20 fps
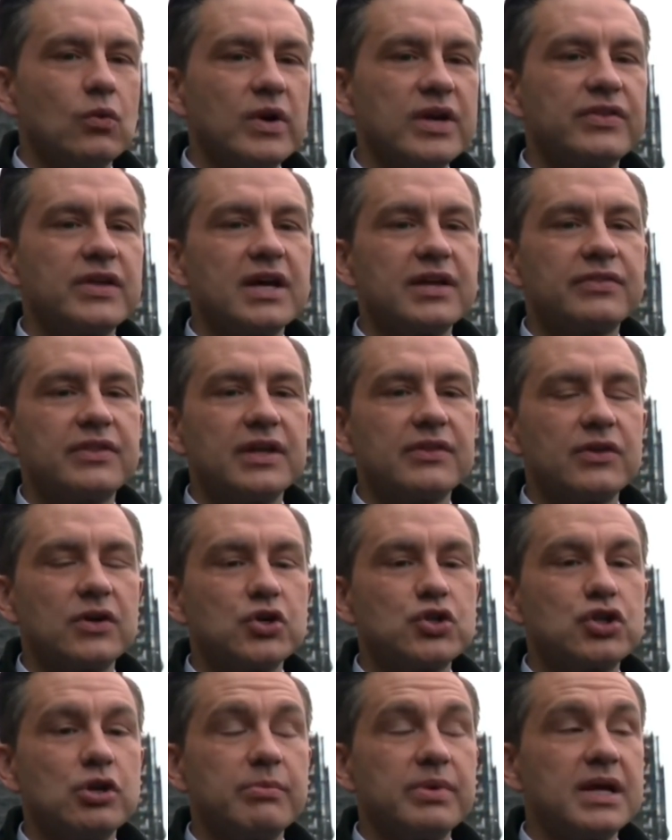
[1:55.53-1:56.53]
We think that
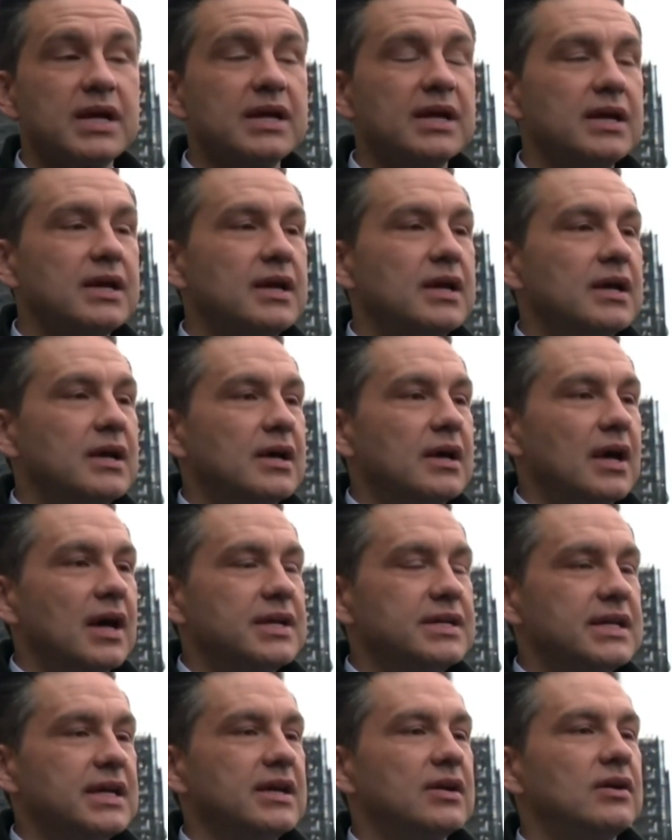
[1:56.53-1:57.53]
there should be
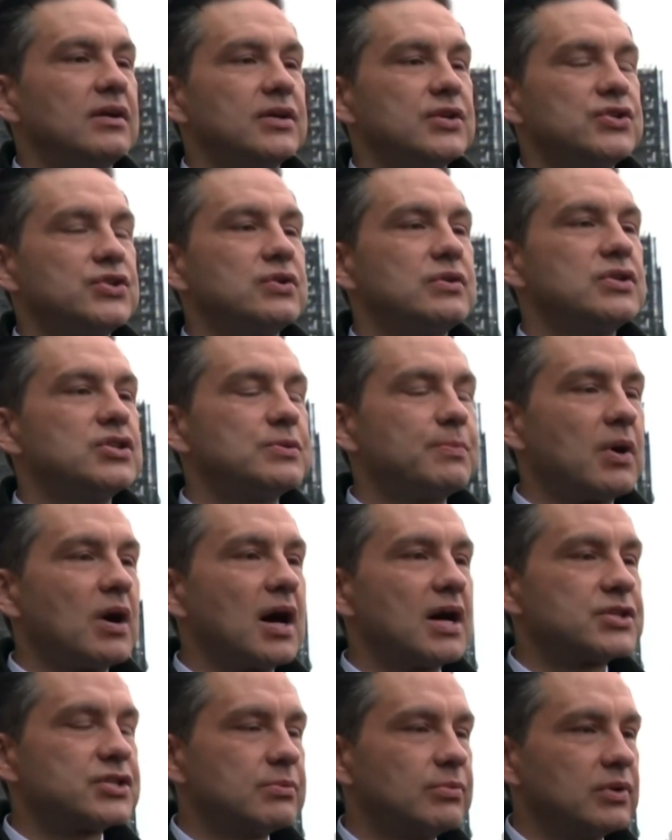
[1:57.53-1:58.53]
a deal as soon as
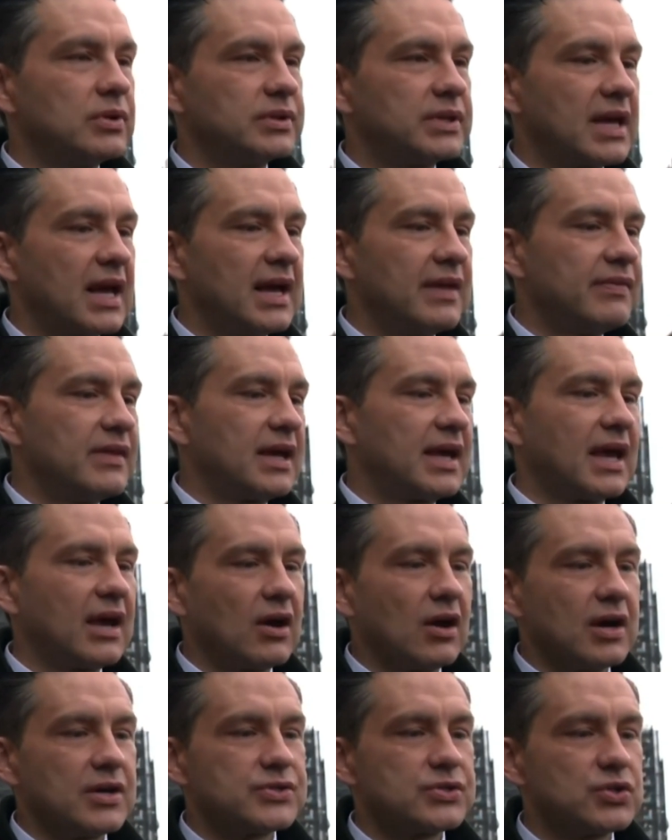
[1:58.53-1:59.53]
possible to end the
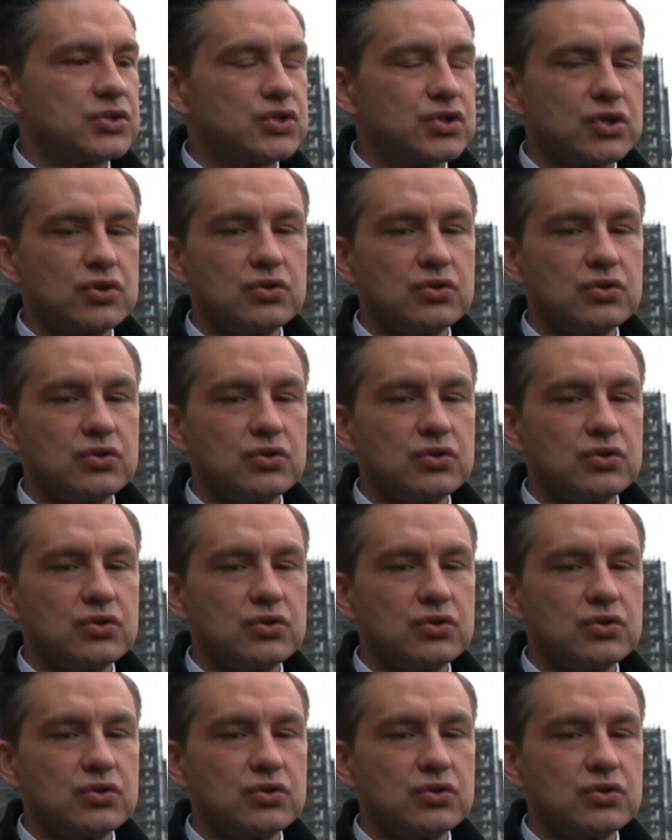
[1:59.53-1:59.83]
chaos. There's